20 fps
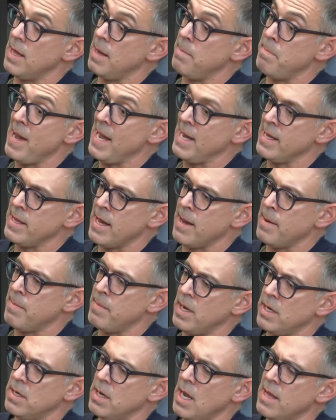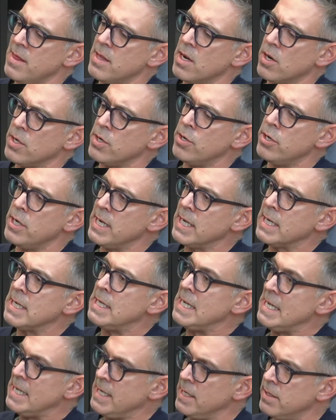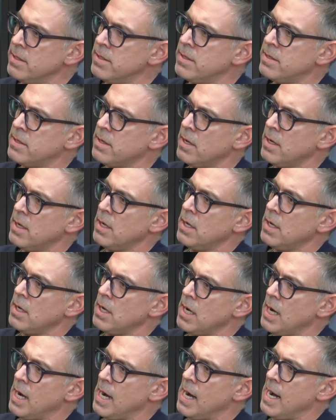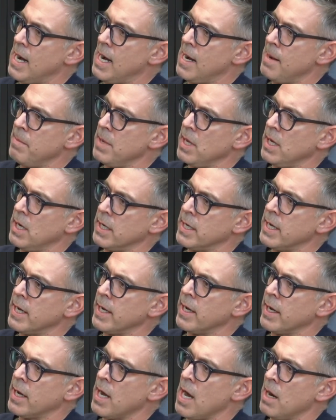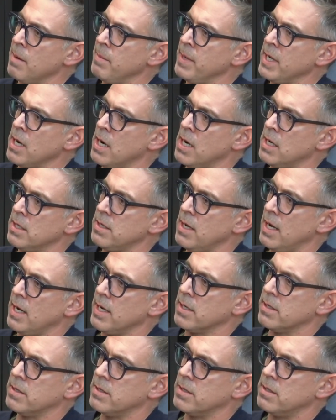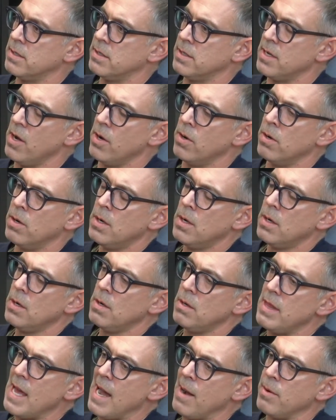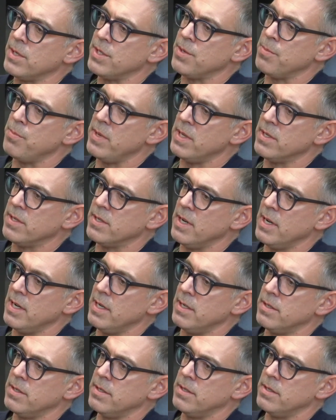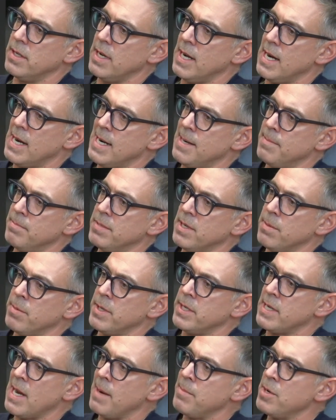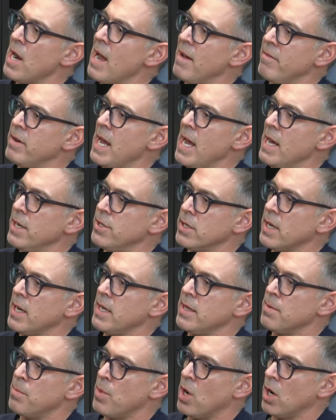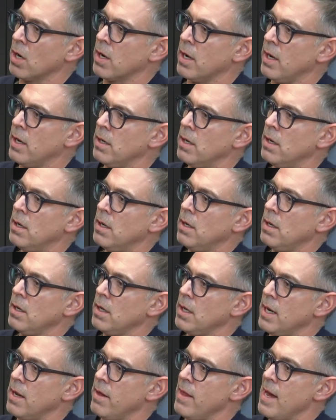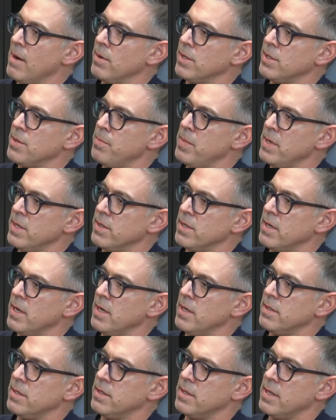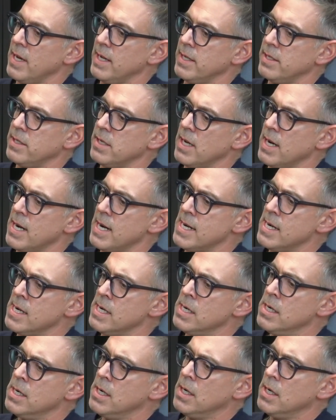pay them and their unique needs in a gig economy context. So that was a business. Some of the time you're having to educate the market. That was a business that